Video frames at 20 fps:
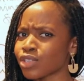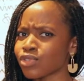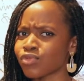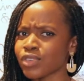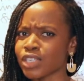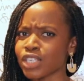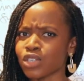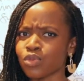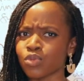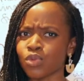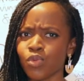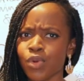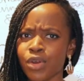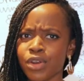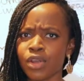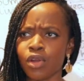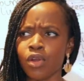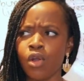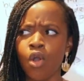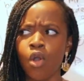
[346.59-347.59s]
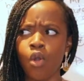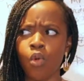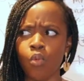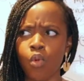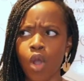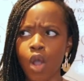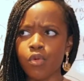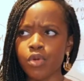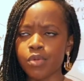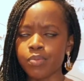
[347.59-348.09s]
as readers. We wonder,
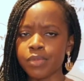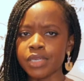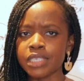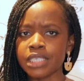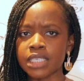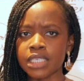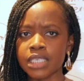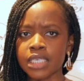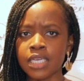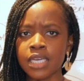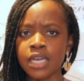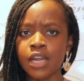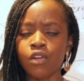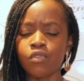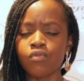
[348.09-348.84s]
why would Mr.